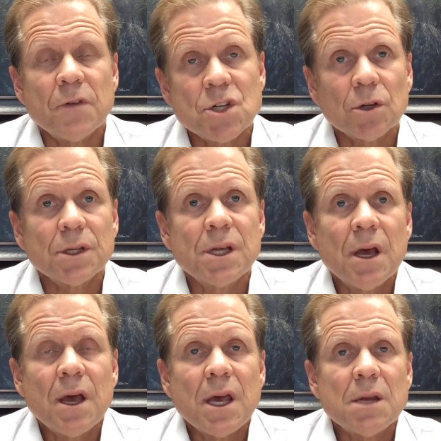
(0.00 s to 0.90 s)
vigilant
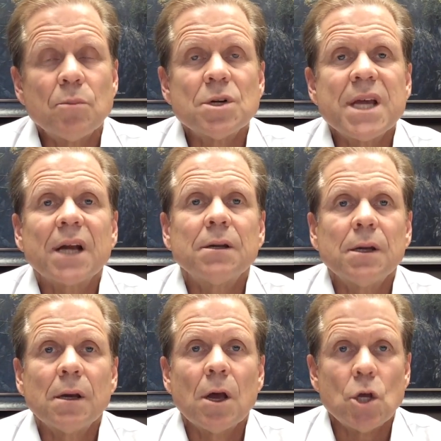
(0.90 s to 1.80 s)
in protecting